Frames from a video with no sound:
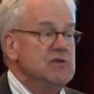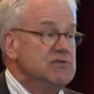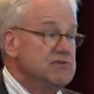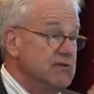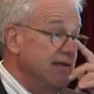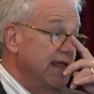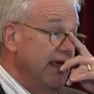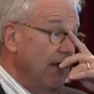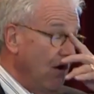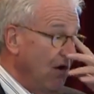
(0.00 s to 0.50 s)
So
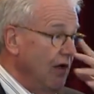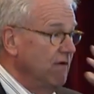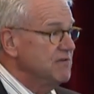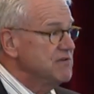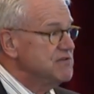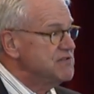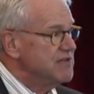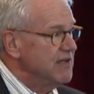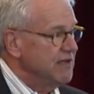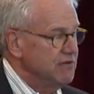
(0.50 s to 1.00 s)
now all of a
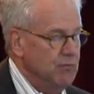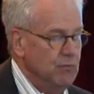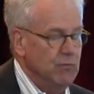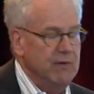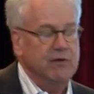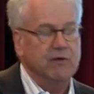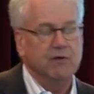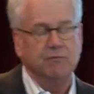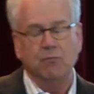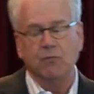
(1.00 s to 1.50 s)
sudden we
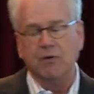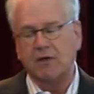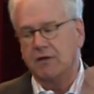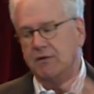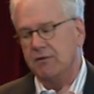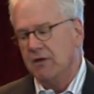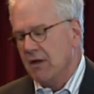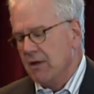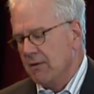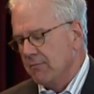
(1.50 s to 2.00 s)
could, we could
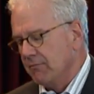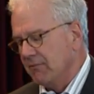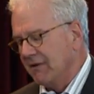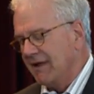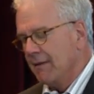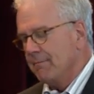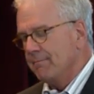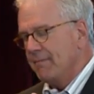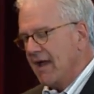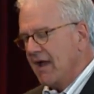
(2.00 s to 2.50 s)

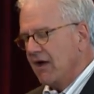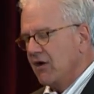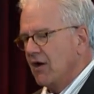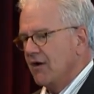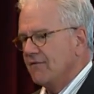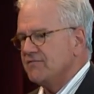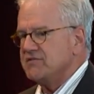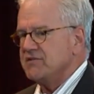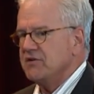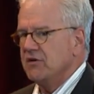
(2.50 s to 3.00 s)
get back
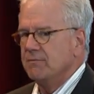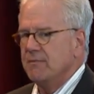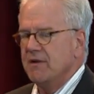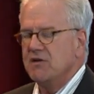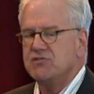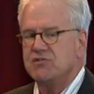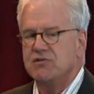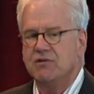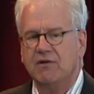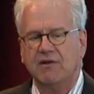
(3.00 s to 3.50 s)
office
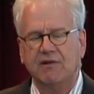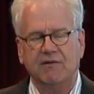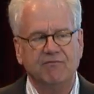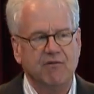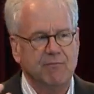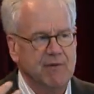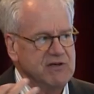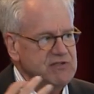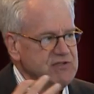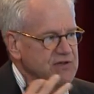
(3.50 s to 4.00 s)
information,
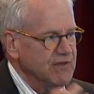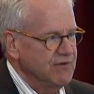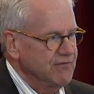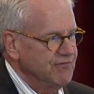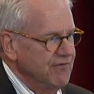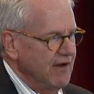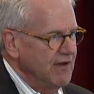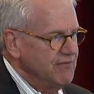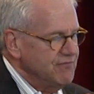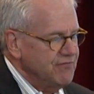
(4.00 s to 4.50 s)
information to the
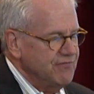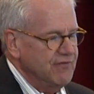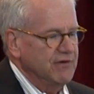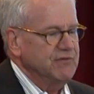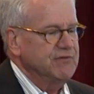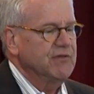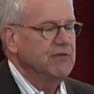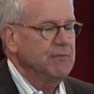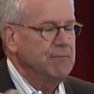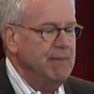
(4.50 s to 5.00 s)
front,
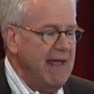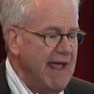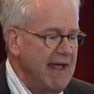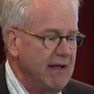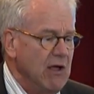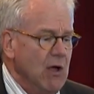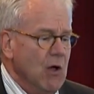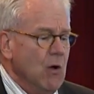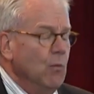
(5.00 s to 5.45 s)
front to the back.